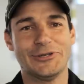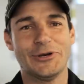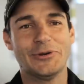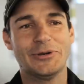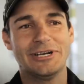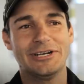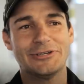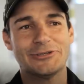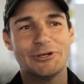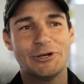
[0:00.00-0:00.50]

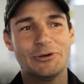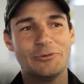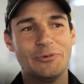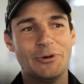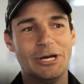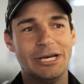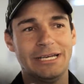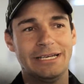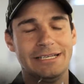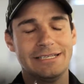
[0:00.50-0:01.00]
going into turn
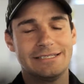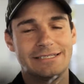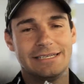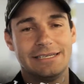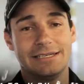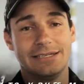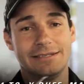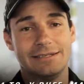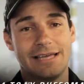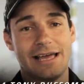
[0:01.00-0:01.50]
one is
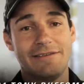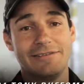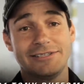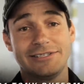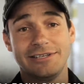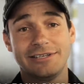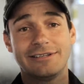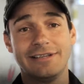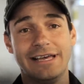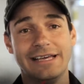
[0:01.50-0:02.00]
uh,
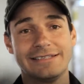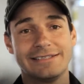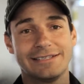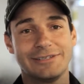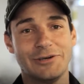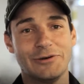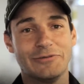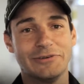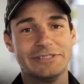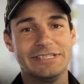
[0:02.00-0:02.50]
obviously a
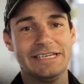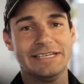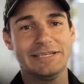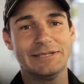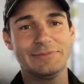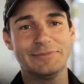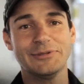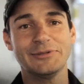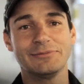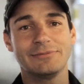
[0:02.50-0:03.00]
classic
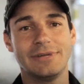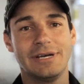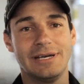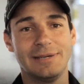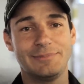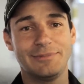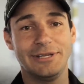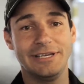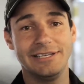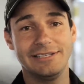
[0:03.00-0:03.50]
overtaking
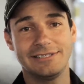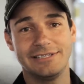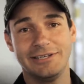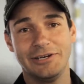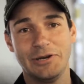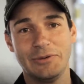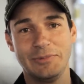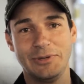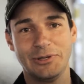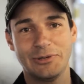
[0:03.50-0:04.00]
uh, place
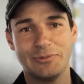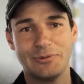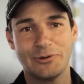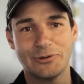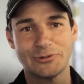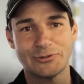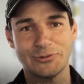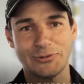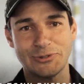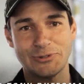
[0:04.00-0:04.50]
here at Miller
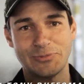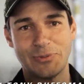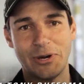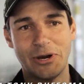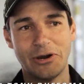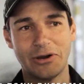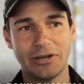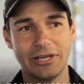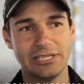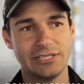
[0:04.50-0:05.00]
Motorsports
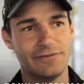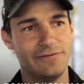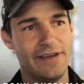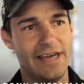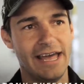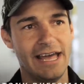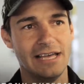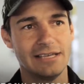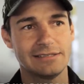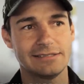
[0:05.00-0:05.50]
Park. It's
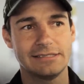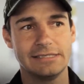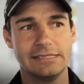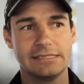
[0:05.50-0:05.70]
fast.